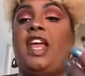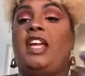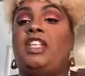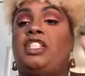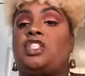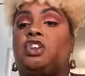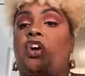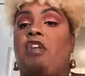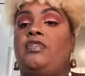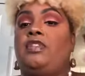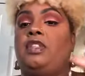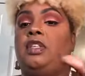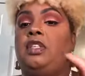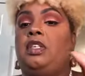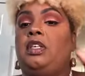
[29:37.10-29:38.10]
it's
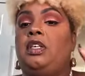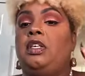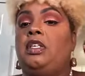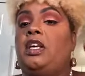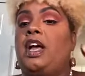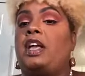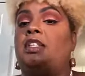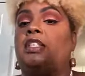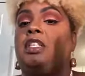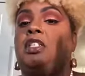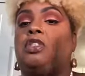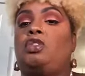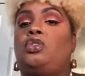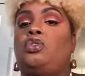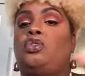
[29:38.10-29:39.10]
soft. Guys,
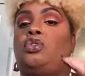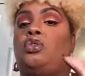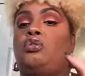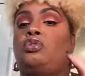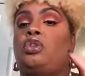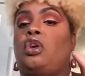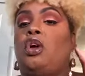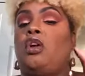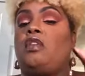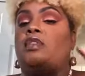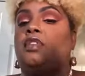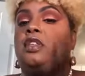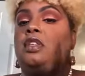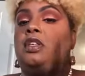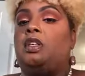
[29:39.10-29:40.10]
it's so
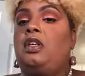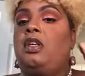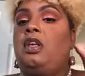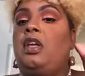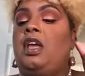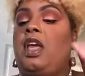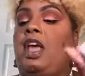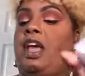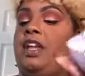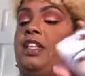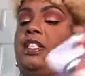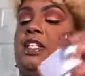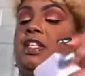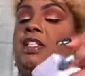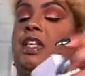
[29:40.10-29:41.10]
soft. And
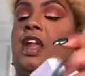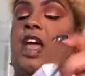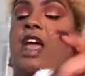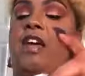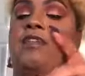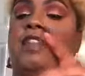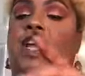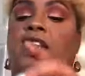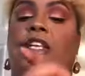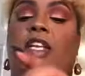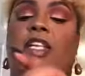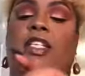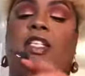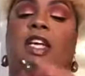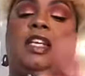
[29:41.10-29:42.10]
it doesn't have that
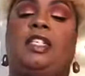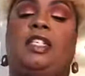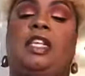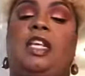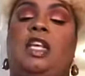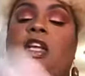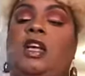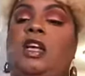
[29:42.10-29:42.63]
latexy,